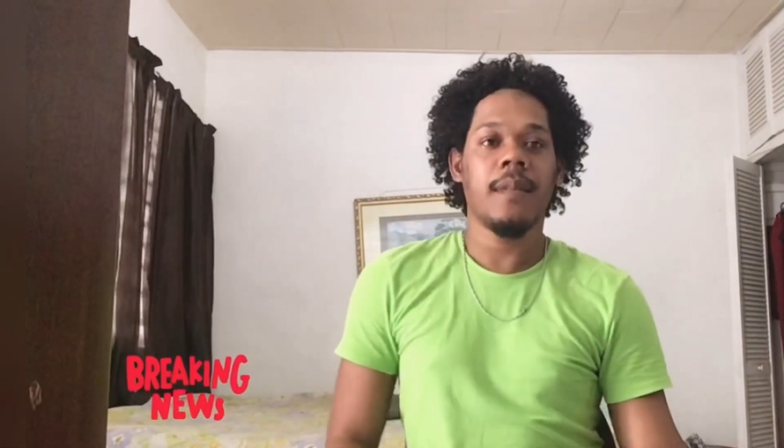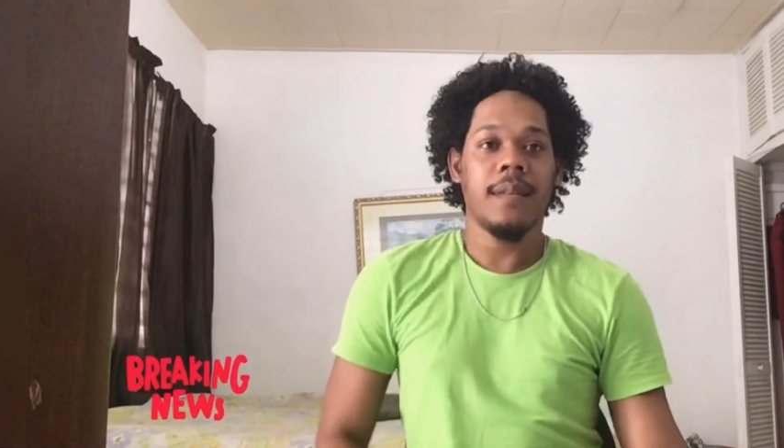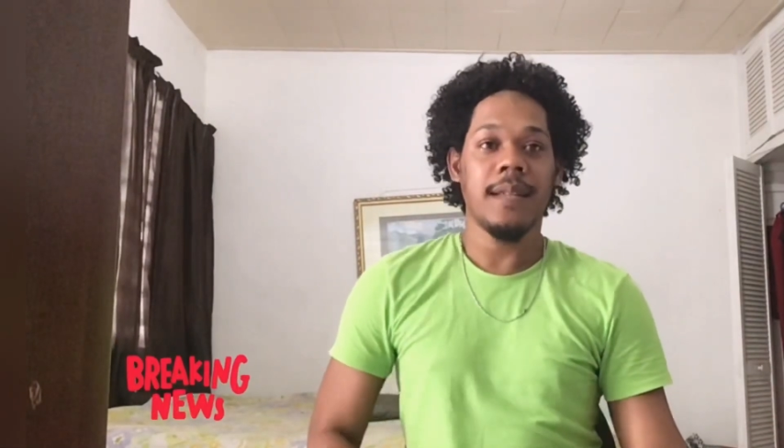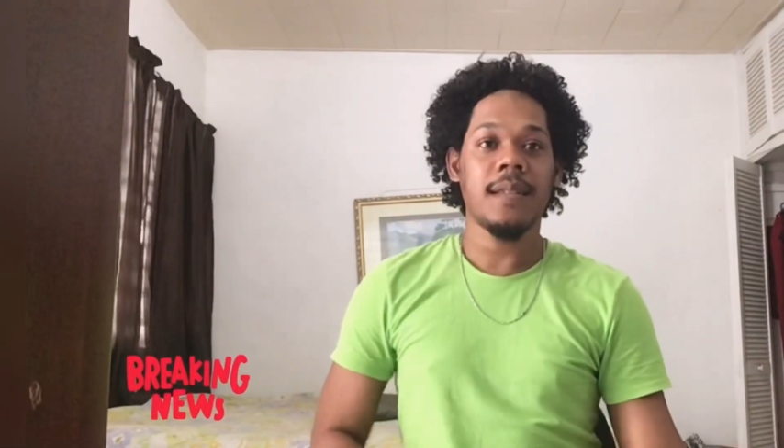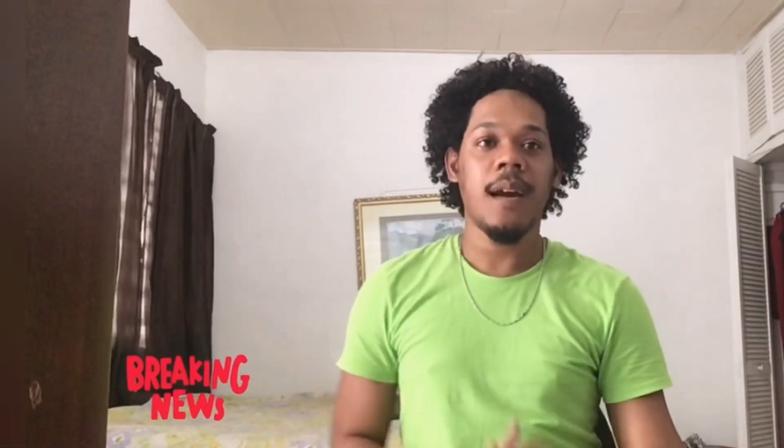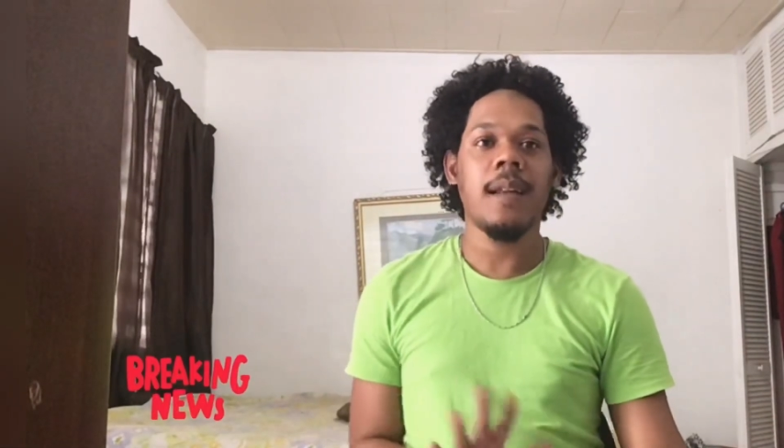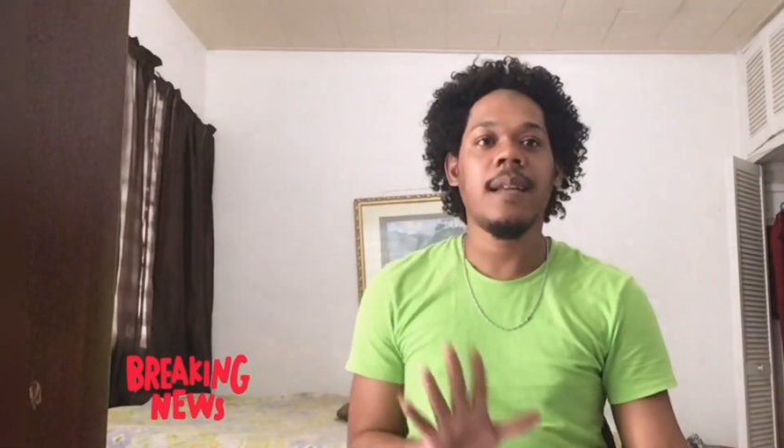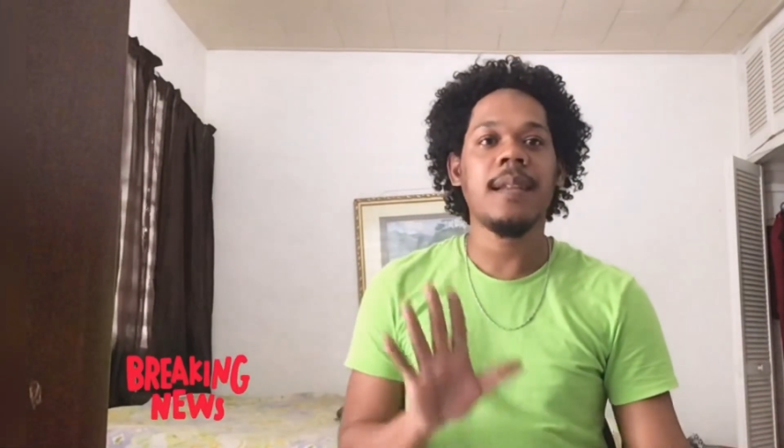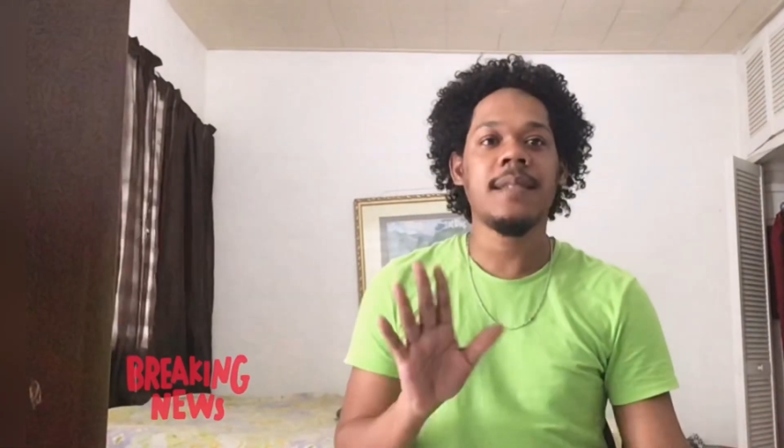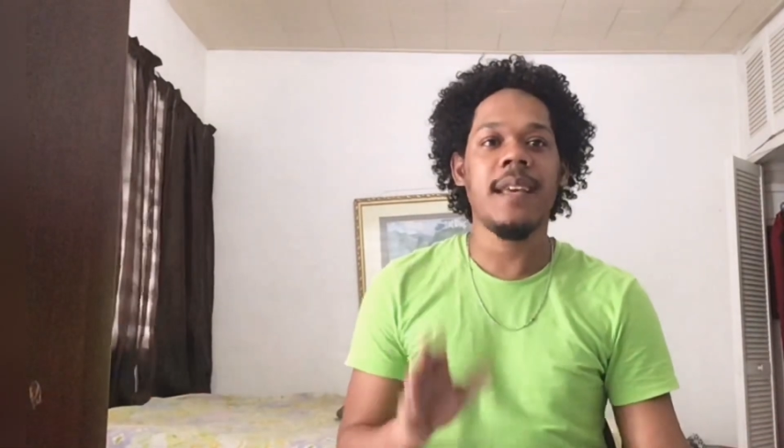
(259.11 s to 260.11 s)
Discard in
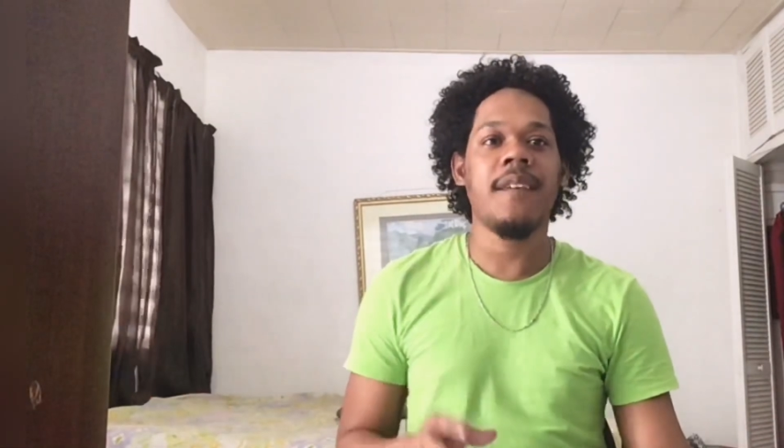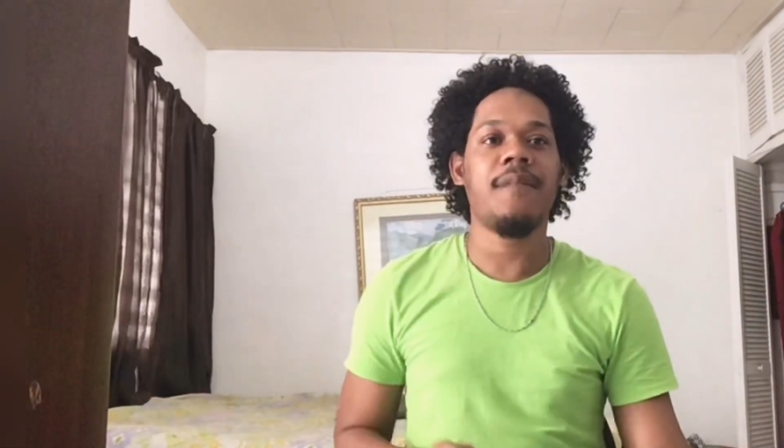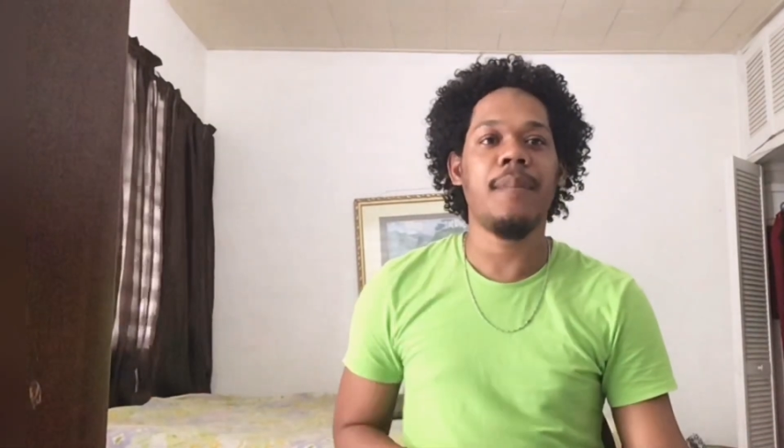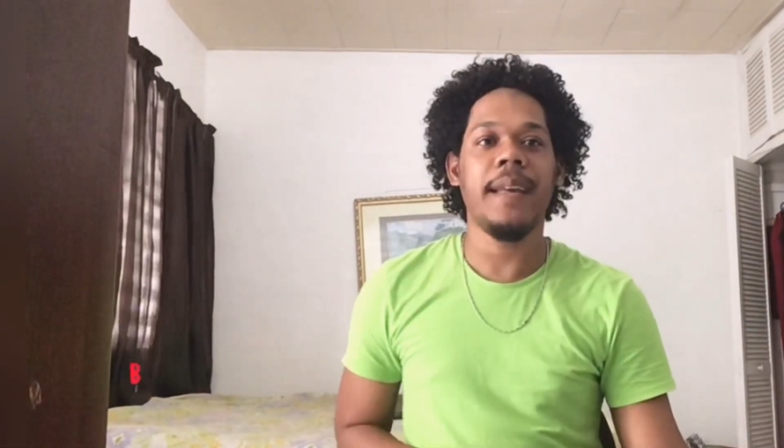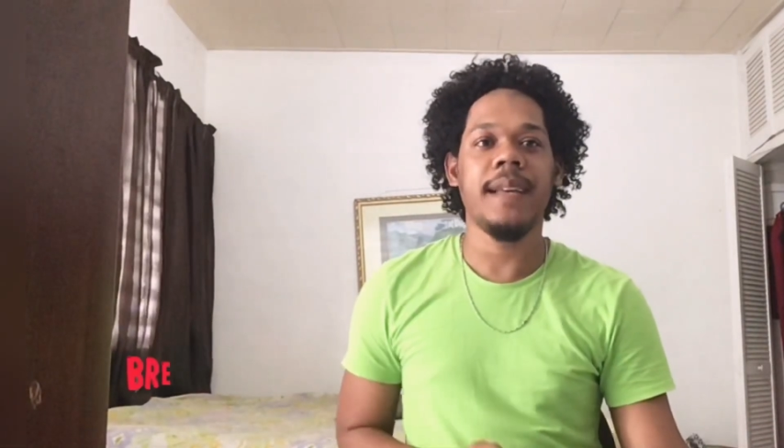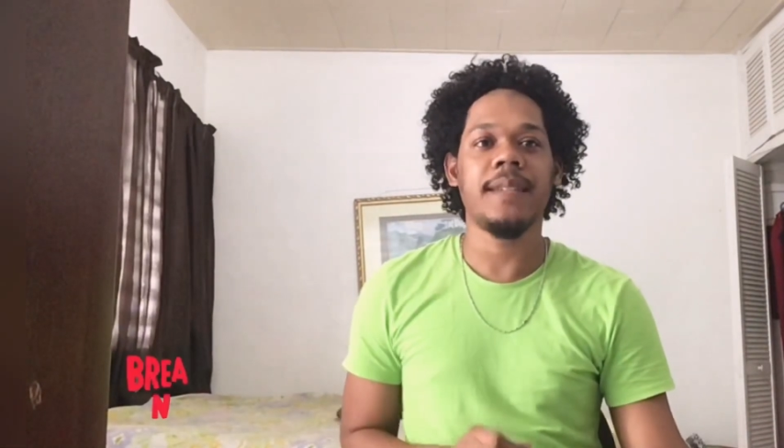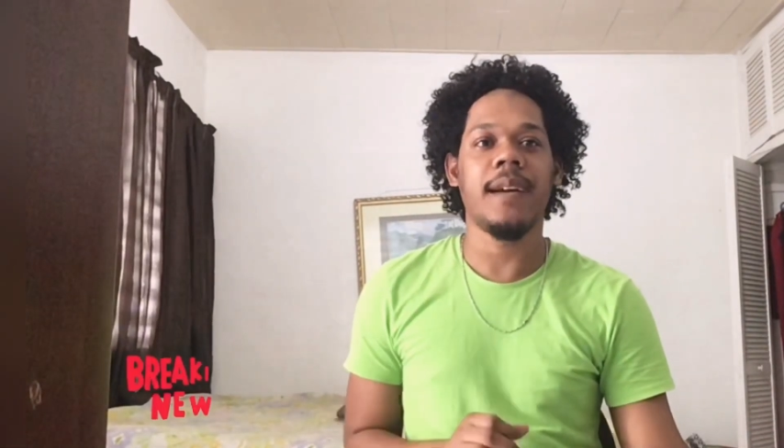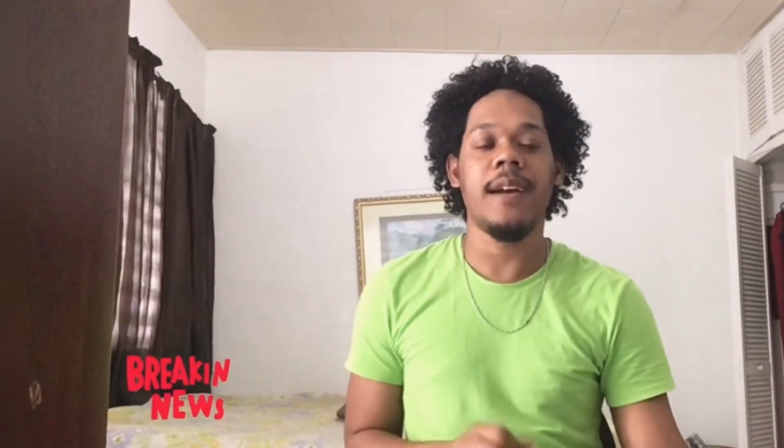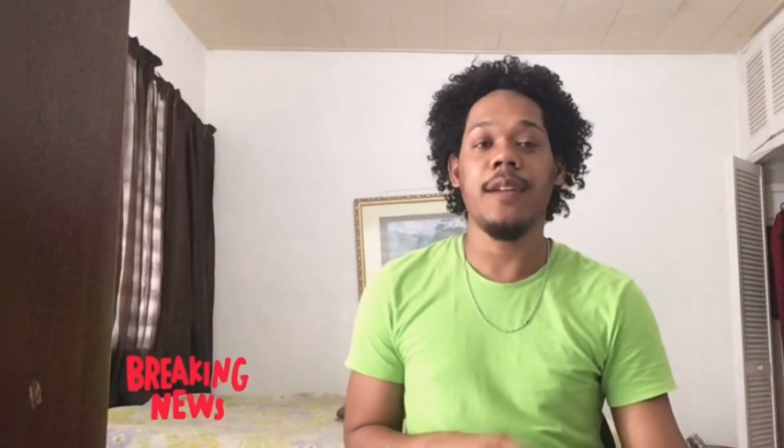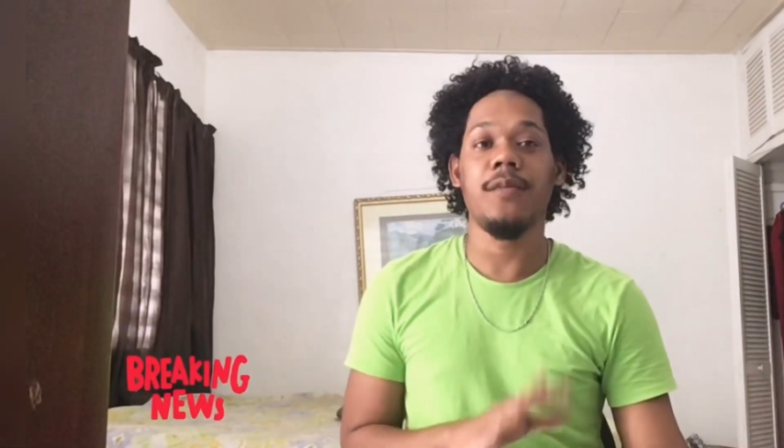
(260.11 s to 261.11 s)
a safe place. All
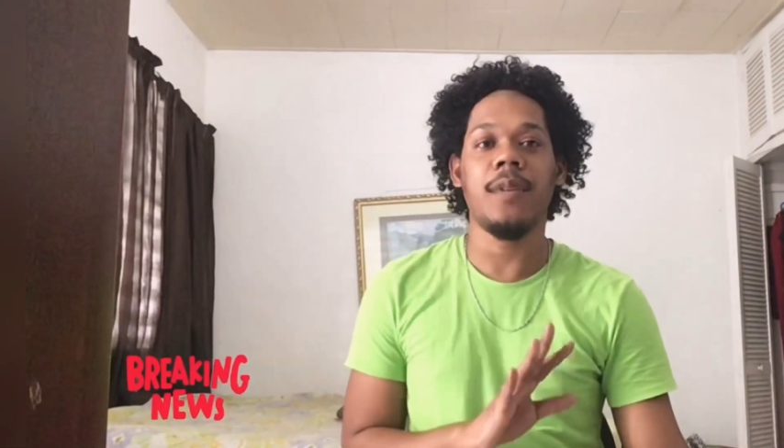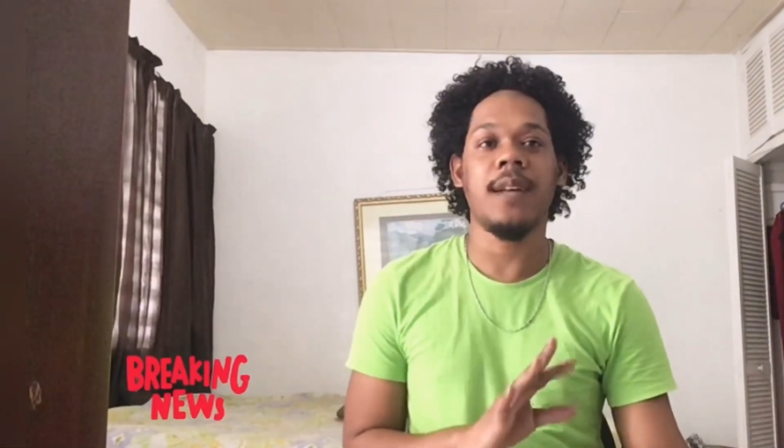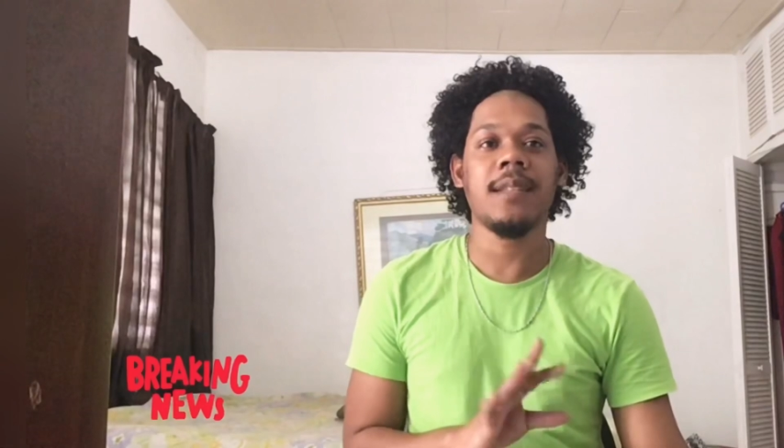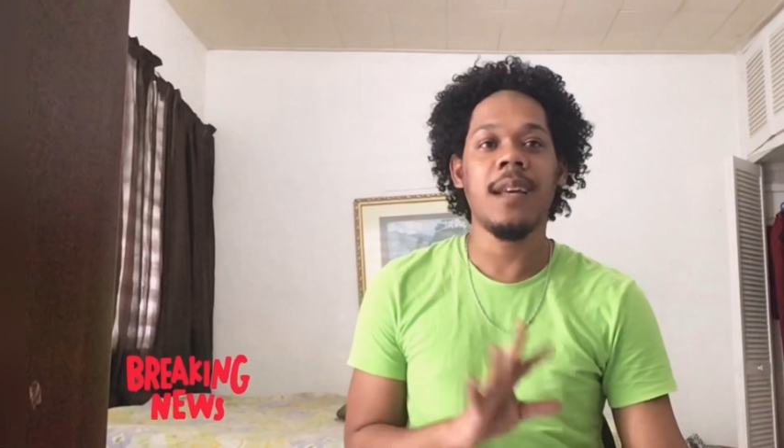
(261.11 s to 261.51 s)
right? Do not